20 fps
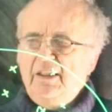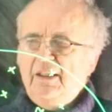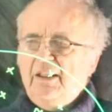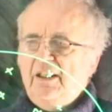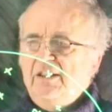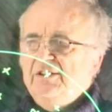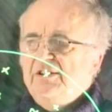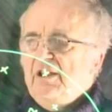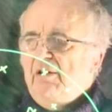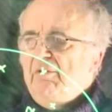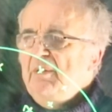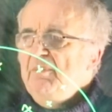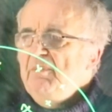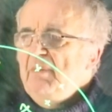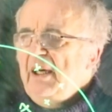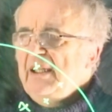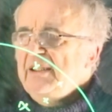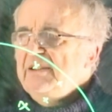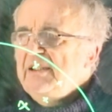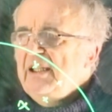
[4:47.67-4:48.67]
And so we
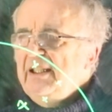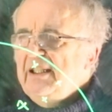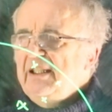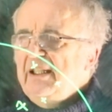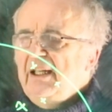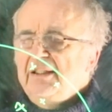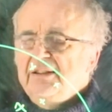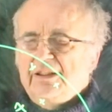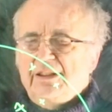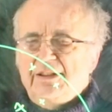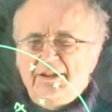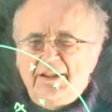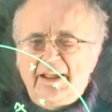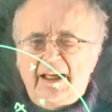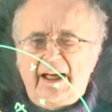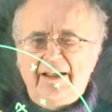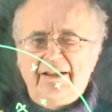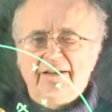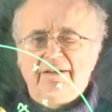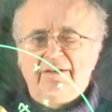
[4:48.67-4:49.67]
might take it as a
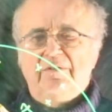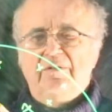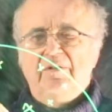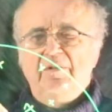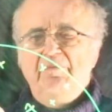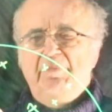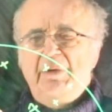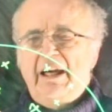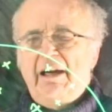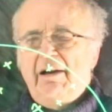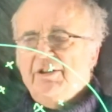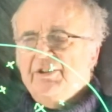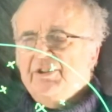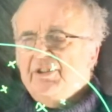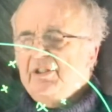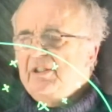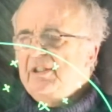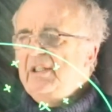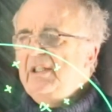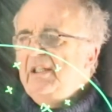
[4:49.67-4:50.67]
standard of
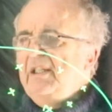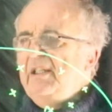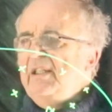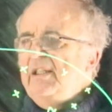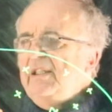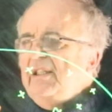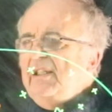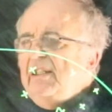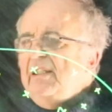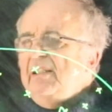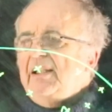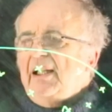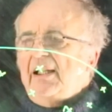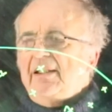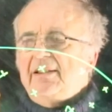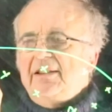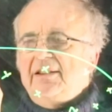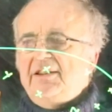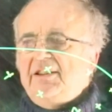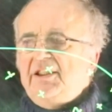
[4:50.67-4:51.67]
comparison that
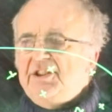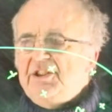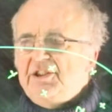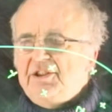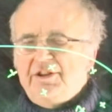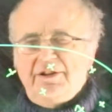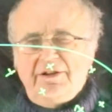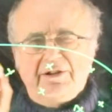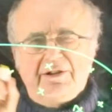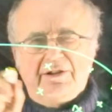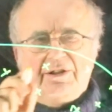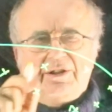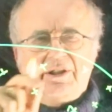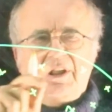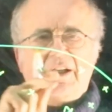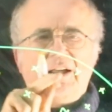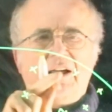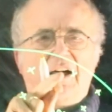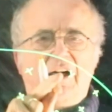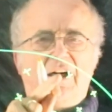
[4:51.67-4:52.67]
the distance
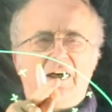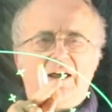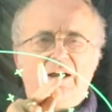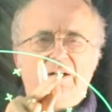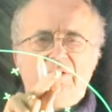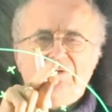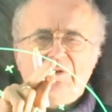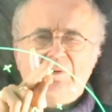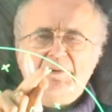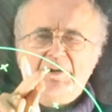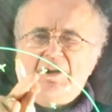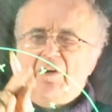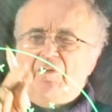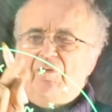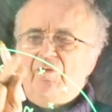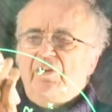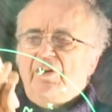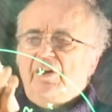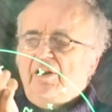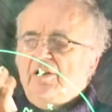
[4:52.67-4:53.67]
they are from the
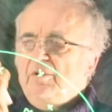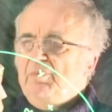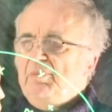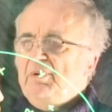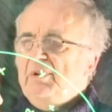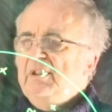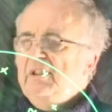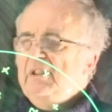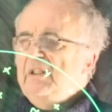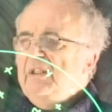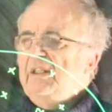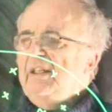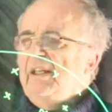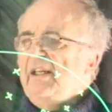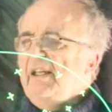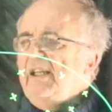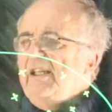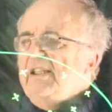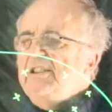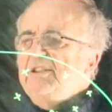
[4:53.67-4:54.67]
envelope
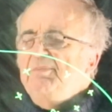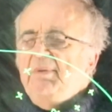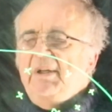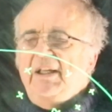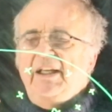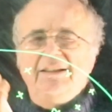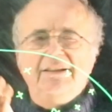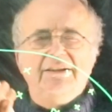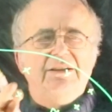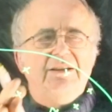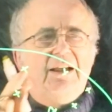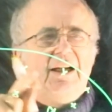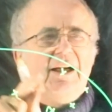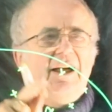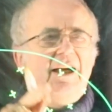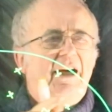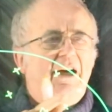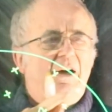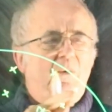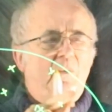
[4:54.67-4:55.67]
explains
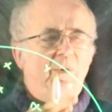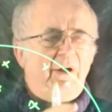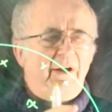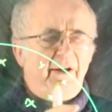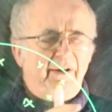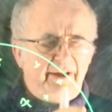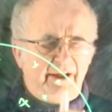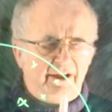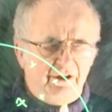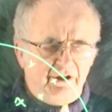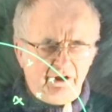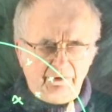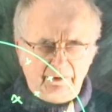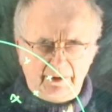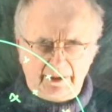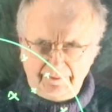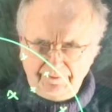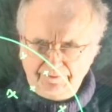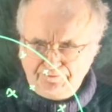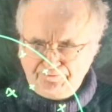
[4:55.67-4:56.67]
how well they're doing.